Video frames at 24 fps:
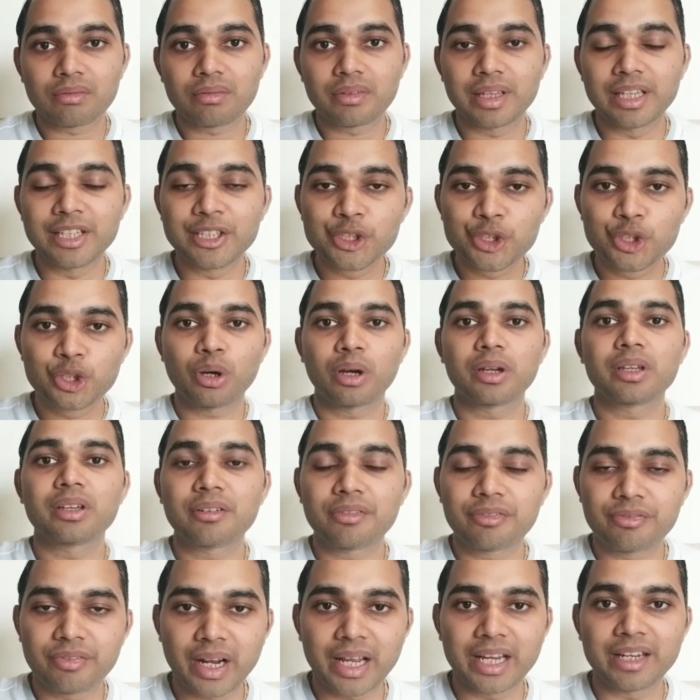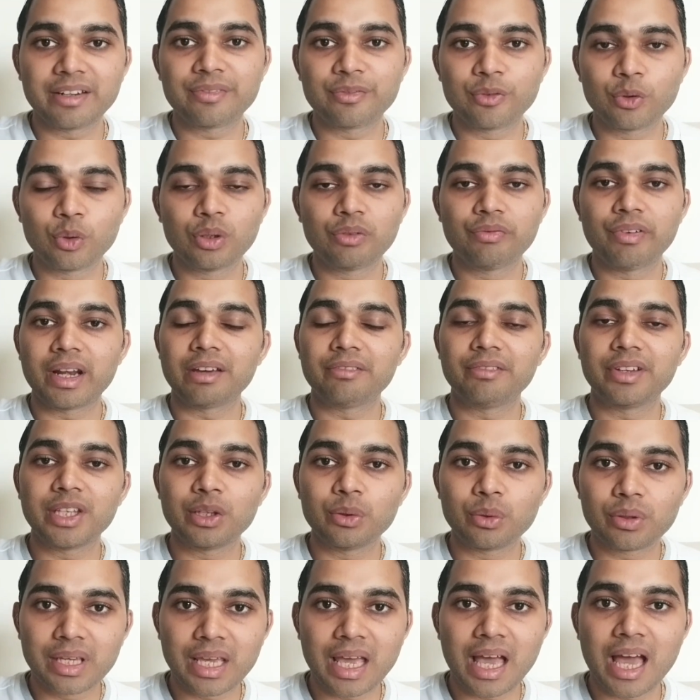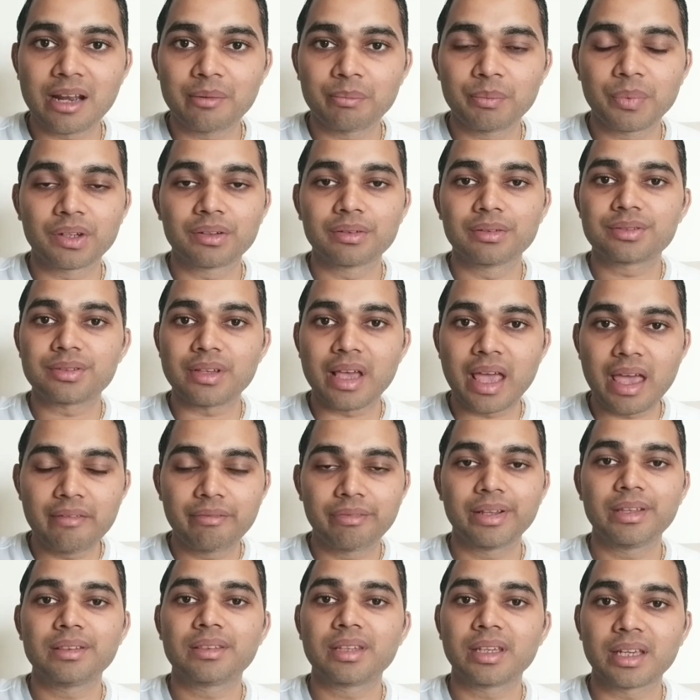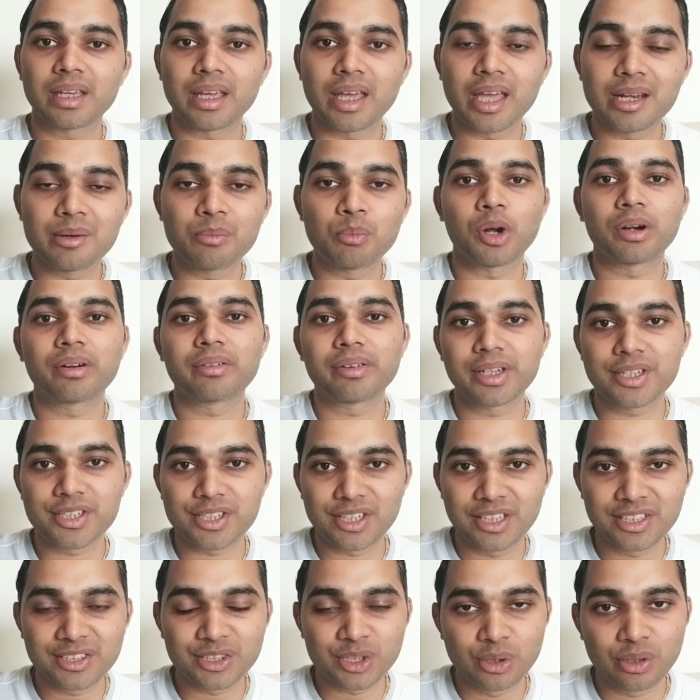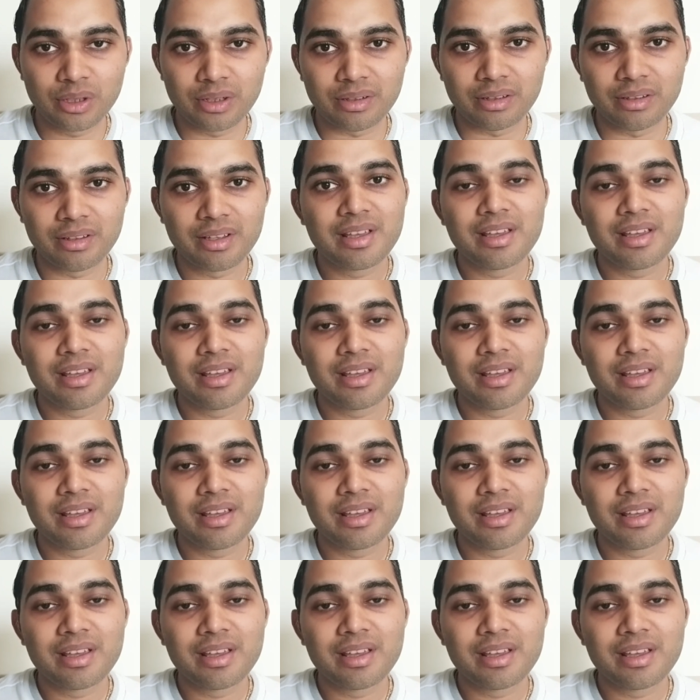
Enjoy your fried food whenever you can, because everything in moderation is good.